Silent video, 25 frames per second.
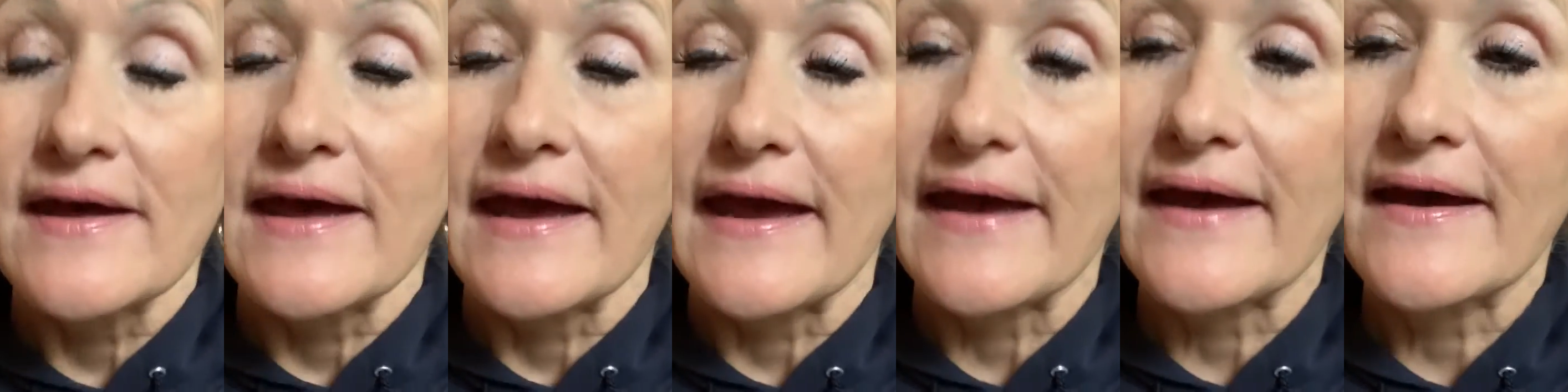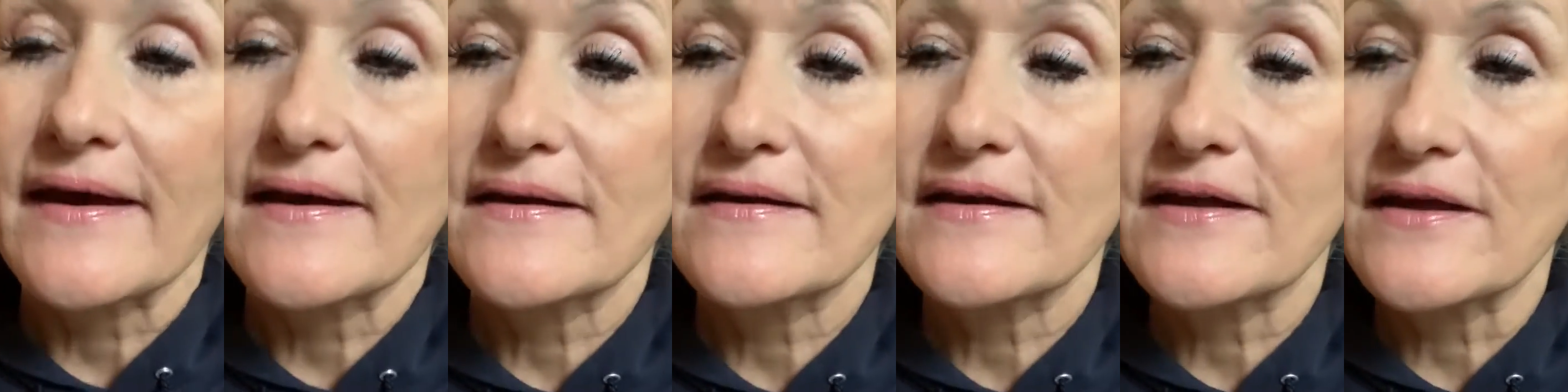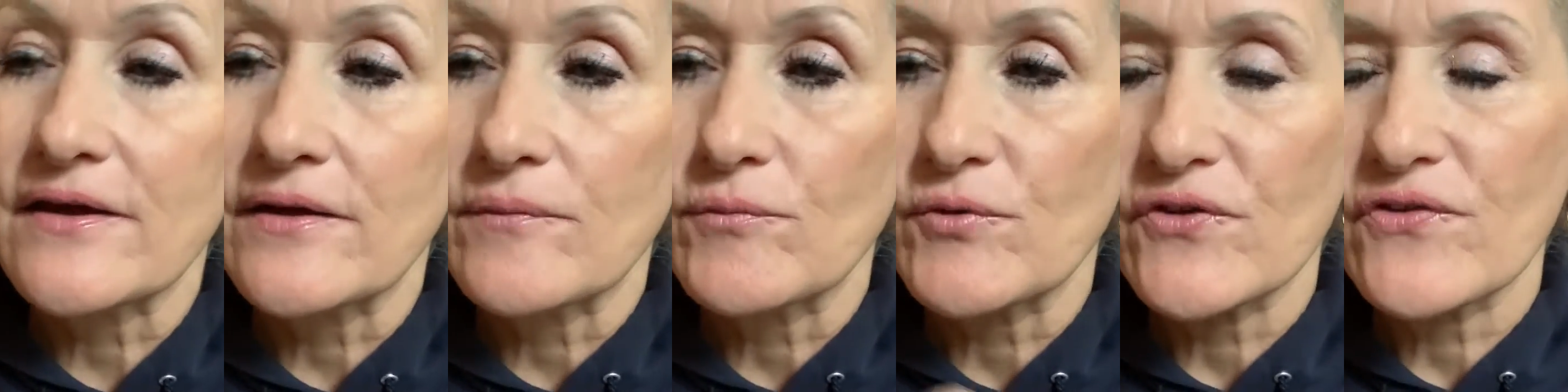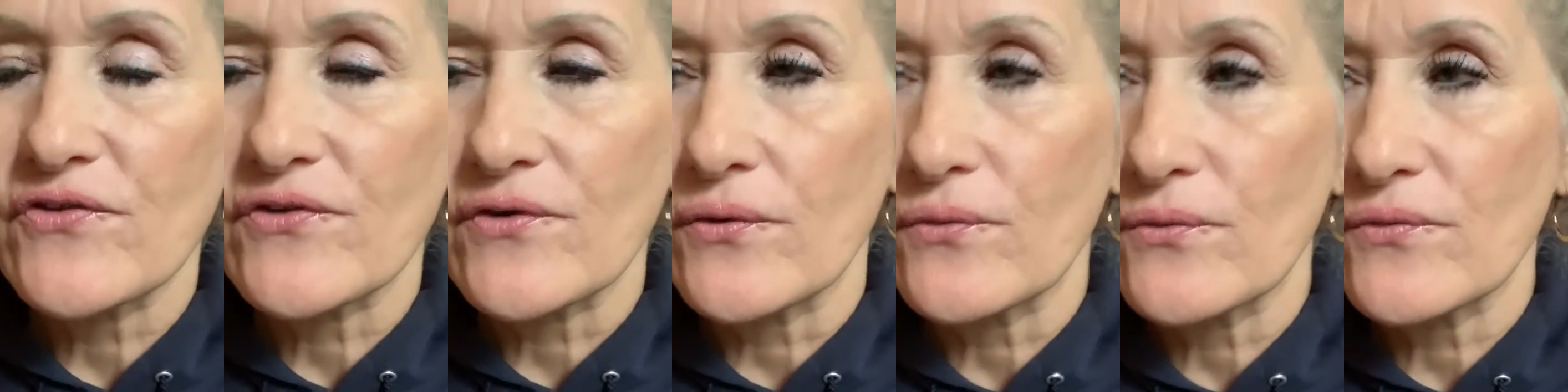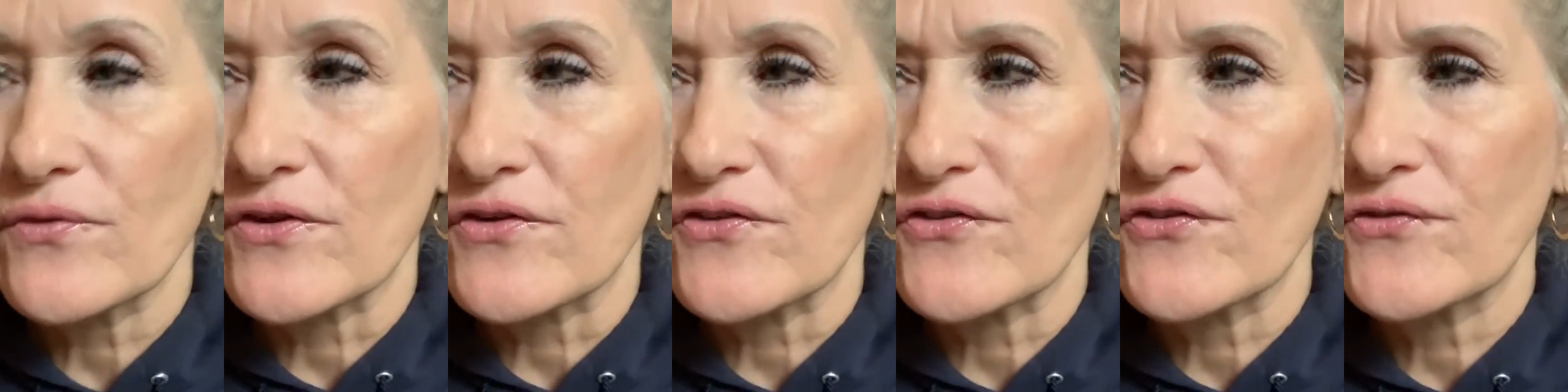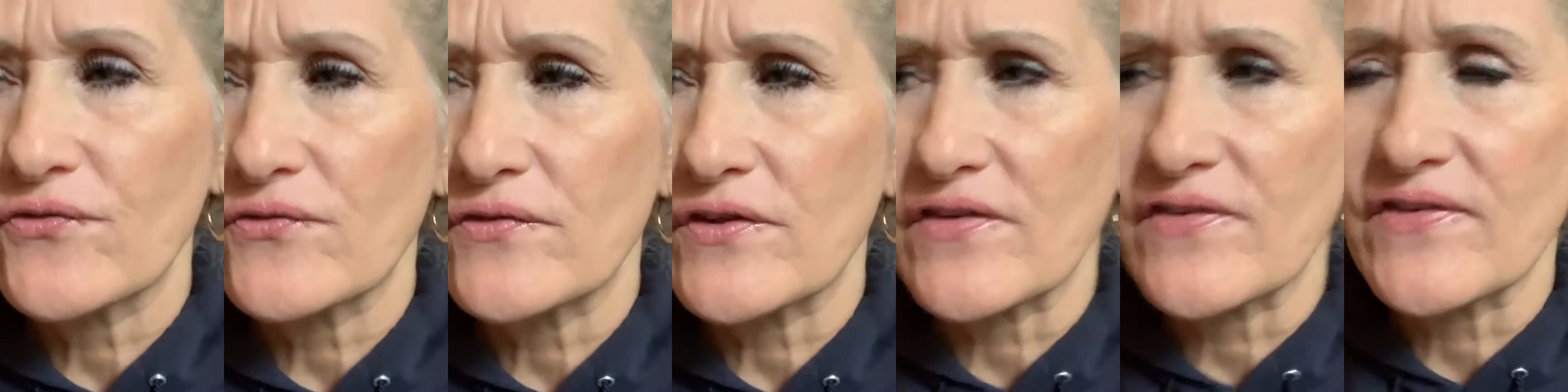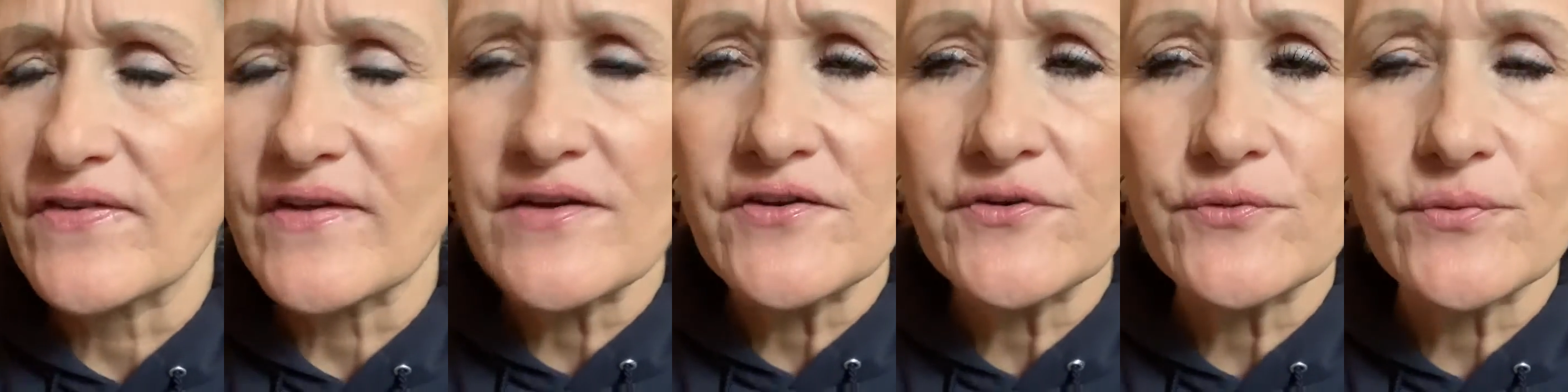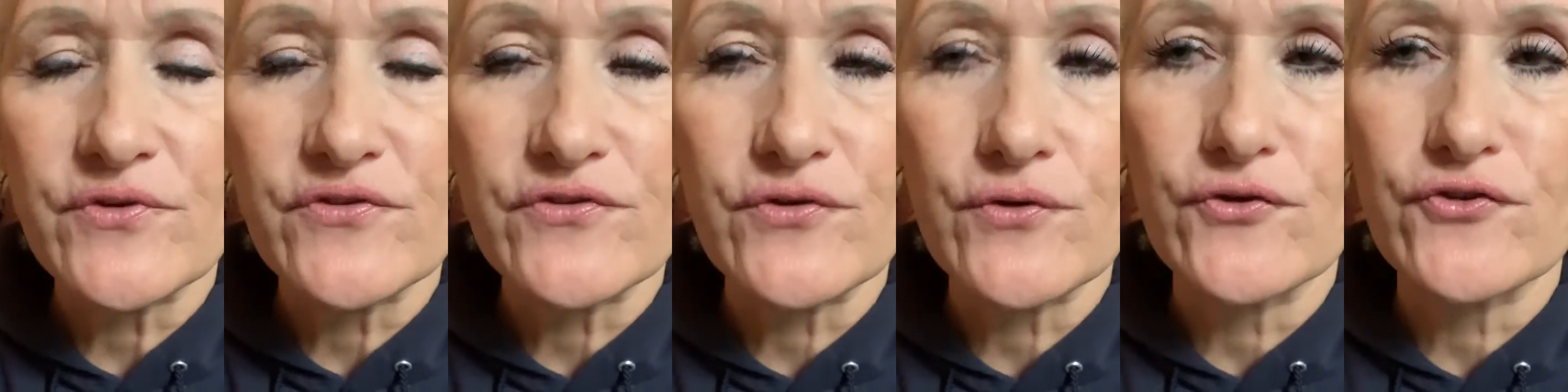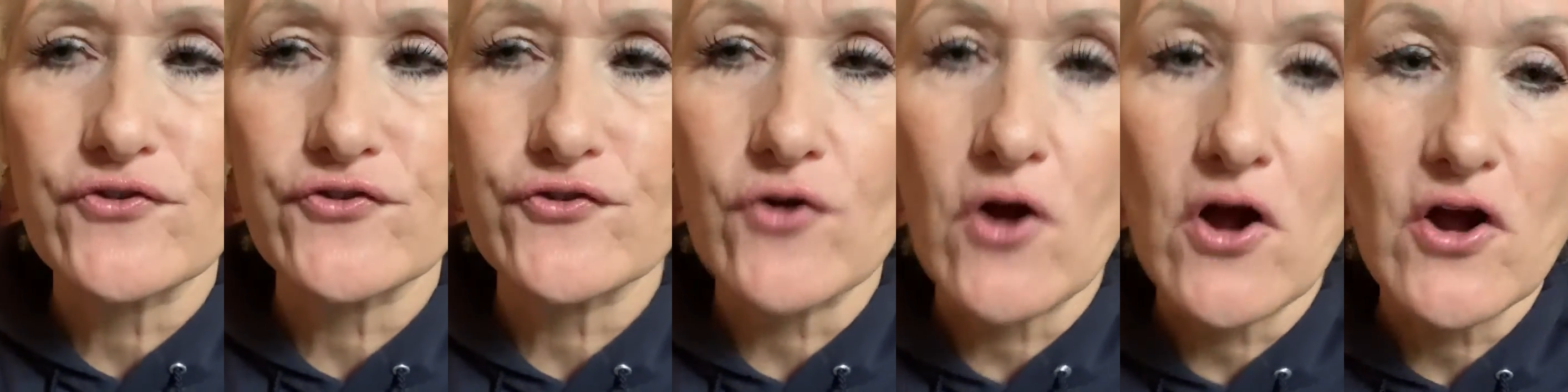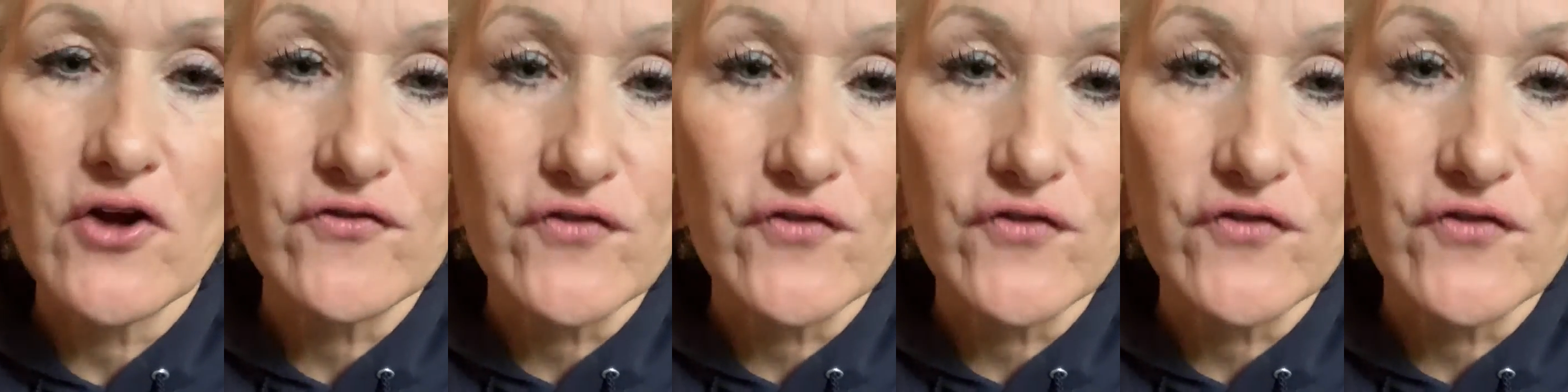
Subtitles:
and it was so the scent was so strong